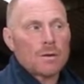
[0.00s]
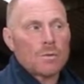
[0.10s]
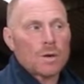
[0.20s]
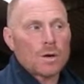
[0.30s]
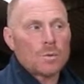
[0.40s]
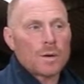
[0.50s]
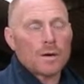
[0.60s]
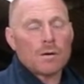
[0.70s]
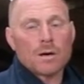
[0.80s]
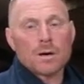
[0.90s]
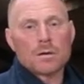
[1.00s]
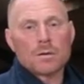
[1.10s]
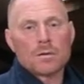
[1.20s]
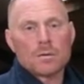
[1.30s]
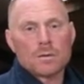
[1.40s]
Although
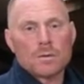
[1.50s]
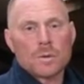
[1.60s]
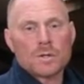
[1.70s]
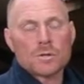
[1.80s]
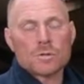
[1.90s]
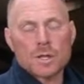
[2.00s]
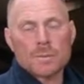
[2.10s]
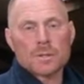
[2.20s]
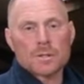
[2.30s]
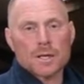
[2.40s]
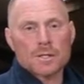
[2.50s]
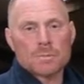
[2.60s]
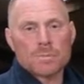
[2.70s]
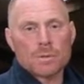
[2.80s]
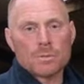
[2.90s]
we do semen
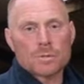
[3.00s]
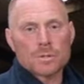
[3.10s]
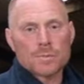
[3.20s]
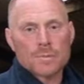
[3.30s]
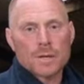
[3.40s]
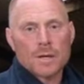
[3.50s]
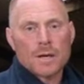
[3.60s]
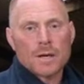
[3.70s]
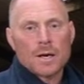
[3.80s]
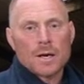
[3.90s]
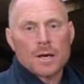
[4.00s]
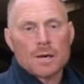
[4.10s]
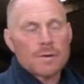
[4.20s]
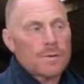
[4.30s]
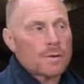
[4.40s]
test the bulls.
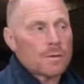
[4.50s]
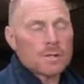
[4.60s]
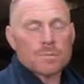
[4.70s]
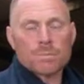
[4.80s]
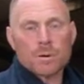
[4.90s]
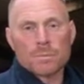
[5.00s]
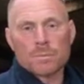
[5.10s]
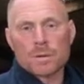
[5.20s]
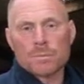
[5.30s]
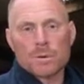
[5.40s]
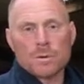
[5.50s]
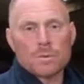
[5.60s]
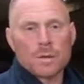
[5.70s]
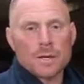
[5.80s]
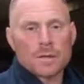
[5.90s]
If ever there is a problem with a
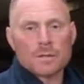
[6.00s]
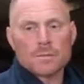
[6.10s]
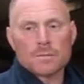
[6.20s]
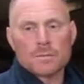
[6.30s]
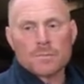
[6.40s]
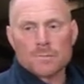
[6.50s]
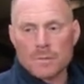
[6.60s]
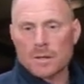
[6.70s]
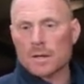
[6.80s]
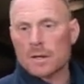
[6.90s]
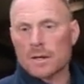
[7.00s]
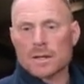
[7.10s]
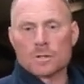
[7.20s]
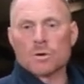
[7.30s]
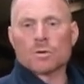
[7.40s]
bull,
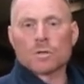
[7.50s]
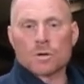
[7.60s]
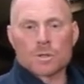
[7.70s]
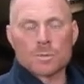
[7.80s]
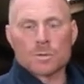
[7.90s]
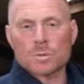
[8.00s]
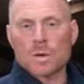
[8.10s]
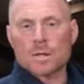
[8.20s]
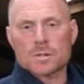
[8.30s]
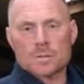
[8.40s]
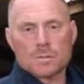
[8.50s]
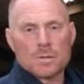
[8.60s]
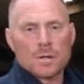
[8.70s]
that's not noticeable to us,